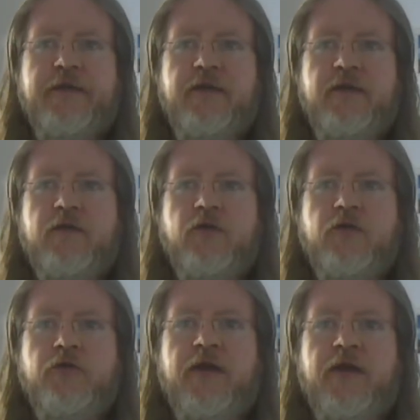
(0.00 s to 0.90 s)

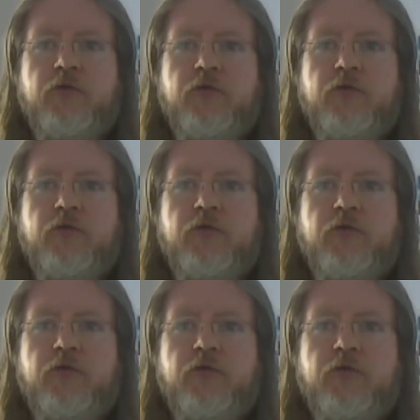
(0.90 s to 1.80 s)
on our
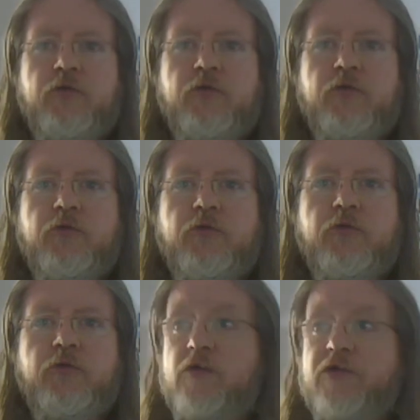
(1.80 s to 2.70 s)
YouTube channel. Don't
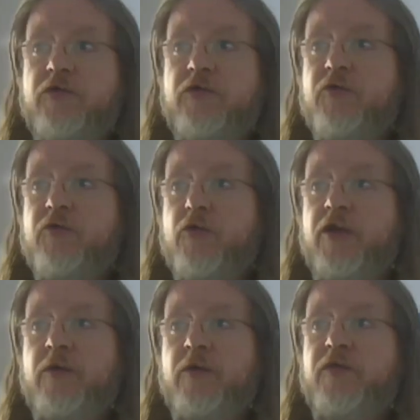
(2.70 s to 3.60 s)
forget also to
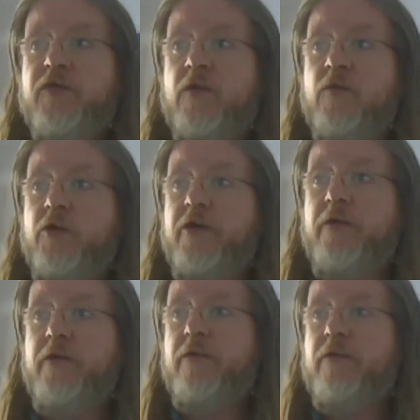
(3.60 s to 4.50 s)
subscribe
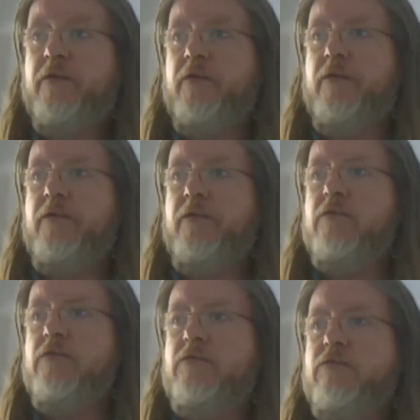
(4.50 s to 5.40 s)

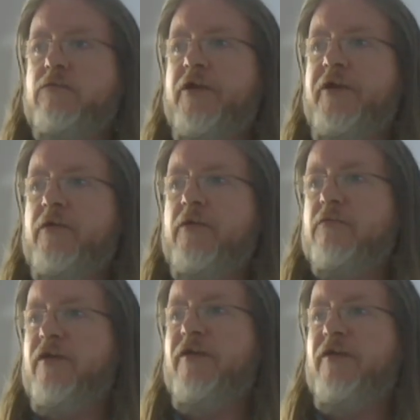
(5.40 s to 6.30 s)
somewhere
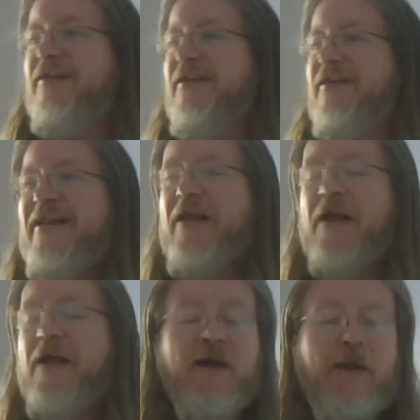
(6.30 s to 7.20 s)
here.
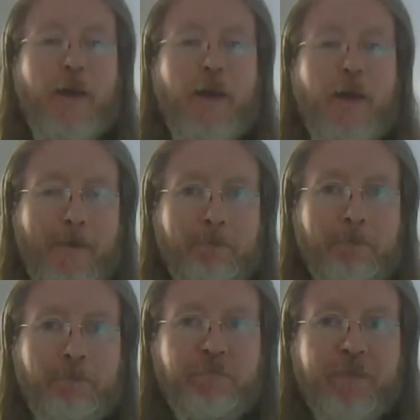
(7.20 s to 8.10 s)

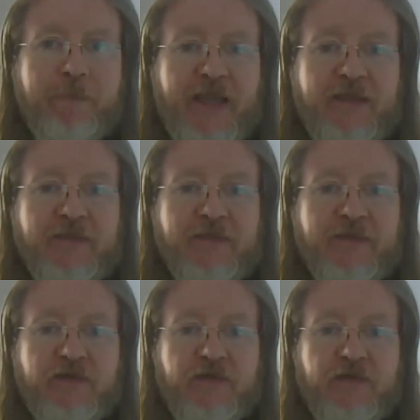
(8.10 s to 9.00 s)

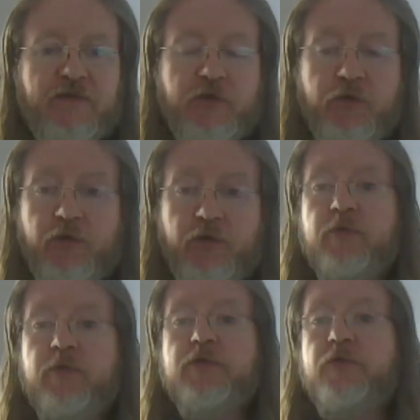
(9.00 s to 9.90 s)
And so you will
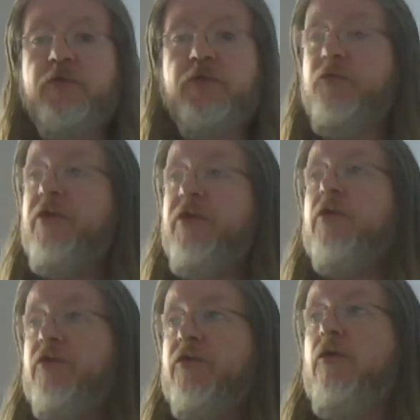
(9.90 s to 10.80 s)
be able to
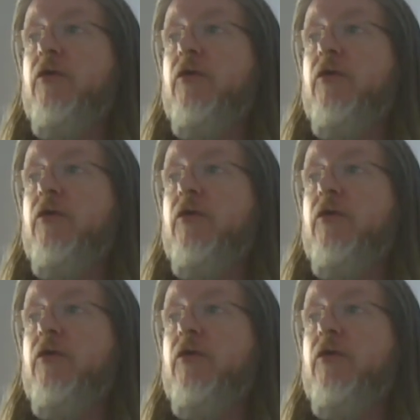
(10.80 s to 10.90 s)
rewatch